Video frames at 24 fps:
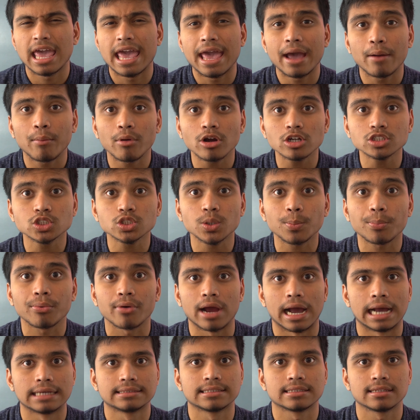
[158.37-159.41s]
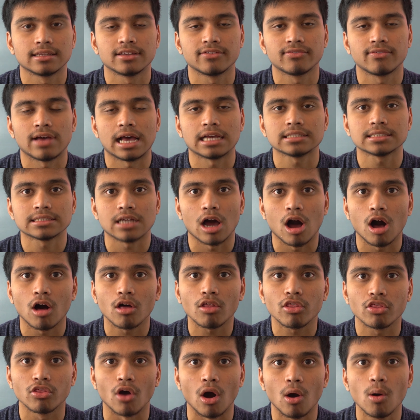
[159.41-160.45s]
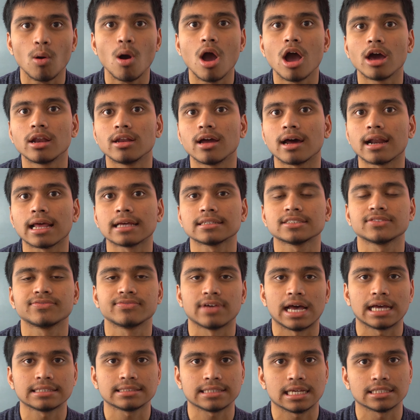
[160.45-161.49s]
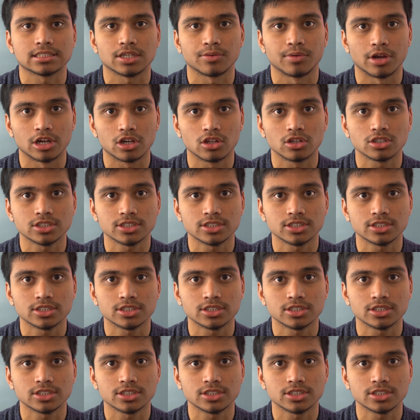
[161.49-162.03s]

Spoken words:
It works surprisingly fast, although not as fast as a regular